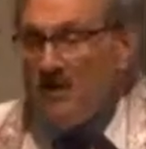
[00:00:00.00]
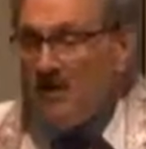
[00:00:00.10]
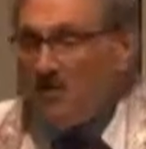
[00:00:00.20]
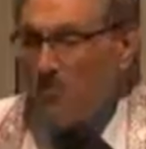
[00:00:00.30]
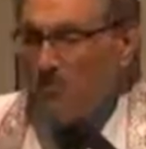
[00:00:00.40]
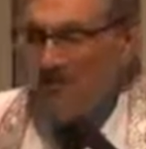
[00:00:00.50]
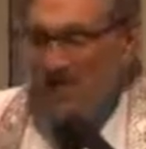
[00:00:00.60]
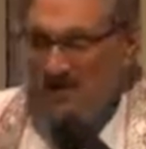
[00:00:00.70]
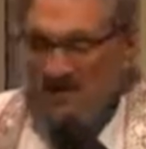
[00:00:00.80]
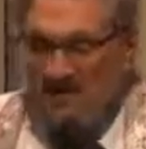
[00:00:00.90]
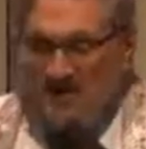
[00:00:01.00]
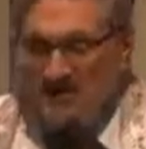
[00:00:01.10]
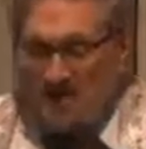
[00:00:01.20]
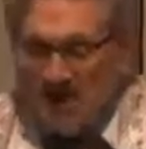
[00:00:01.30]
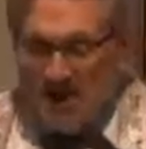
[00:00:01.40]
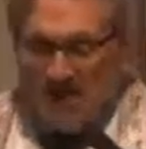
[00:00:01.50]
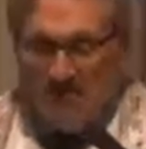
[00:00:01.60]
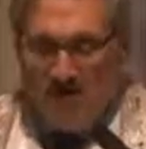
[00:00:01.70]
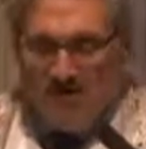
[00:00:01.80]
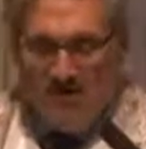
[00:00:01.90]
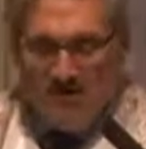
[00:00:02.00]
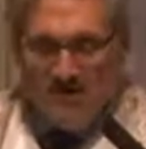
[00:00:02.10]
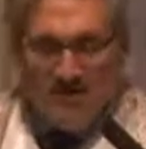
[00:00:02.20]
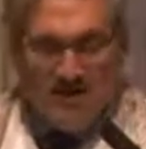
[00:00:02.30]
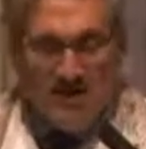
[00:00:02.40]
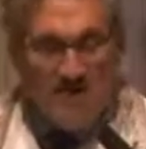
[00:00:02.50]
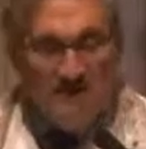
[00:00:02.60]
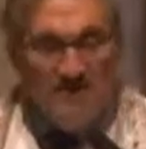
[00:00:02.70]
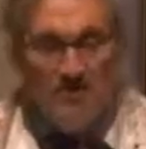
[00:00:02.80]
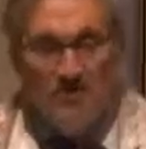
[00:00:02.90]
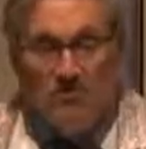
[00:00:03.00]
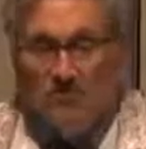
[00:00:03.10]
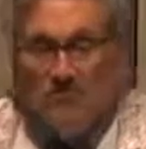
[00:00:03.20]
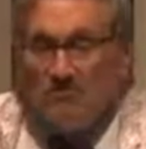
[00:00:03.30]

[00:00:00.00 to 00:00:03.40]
And with that raised eyebrow, he said, "Leave you?